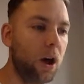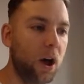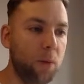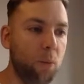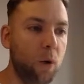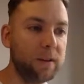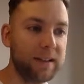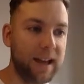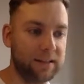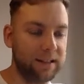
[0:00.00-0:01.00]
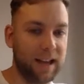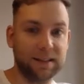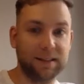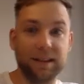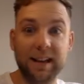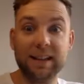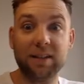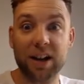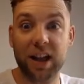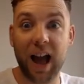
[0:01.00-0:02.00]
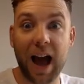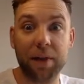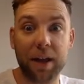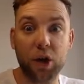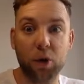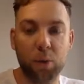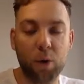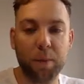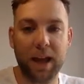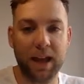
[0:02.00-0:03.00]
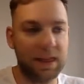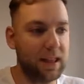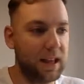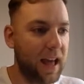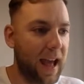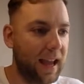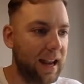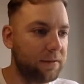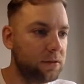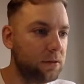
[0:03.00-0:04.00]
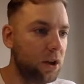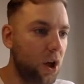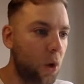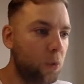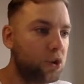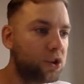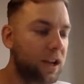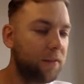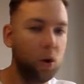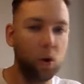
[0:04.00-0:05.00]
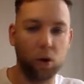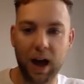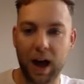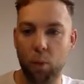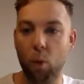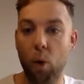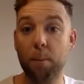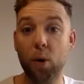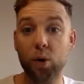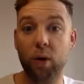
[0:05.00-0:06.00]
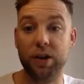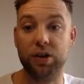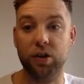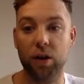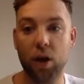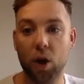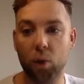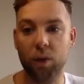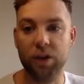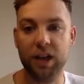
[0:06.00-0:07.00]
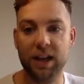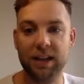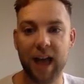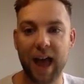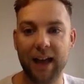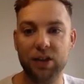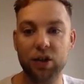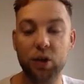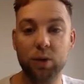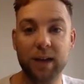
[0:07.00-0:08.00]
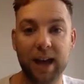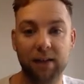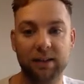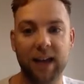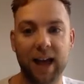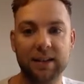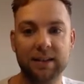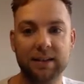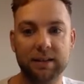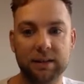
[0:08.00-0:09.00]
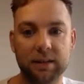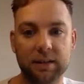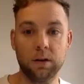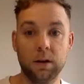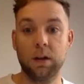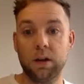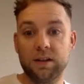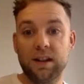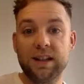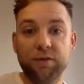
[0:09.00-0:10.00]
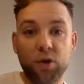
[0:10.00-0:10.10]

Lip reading: one-tailed tests, and these are actually how they come up in the A level. we're just going to have a look at one more question, which is a two-tailed test. So let's have a look